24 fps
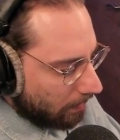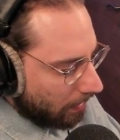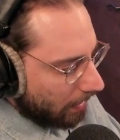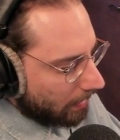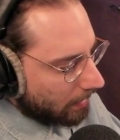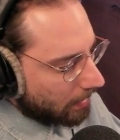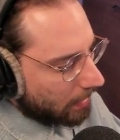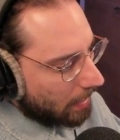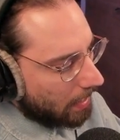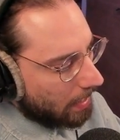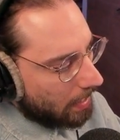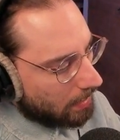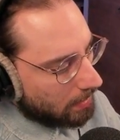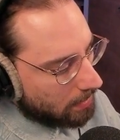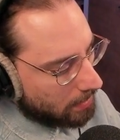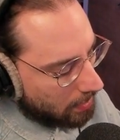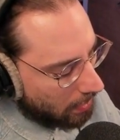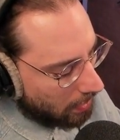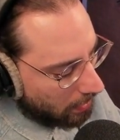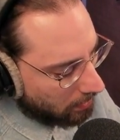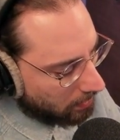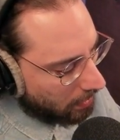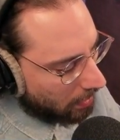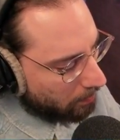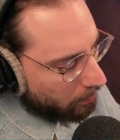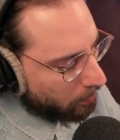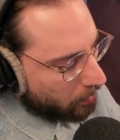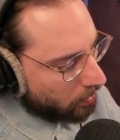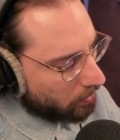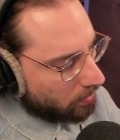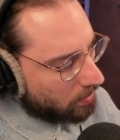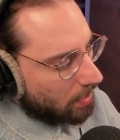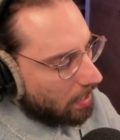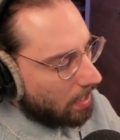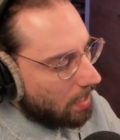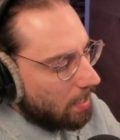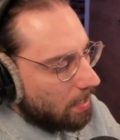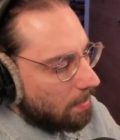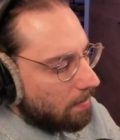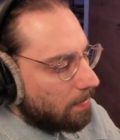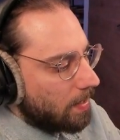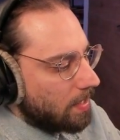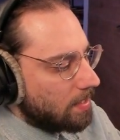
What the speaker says: Like, take that bootcamp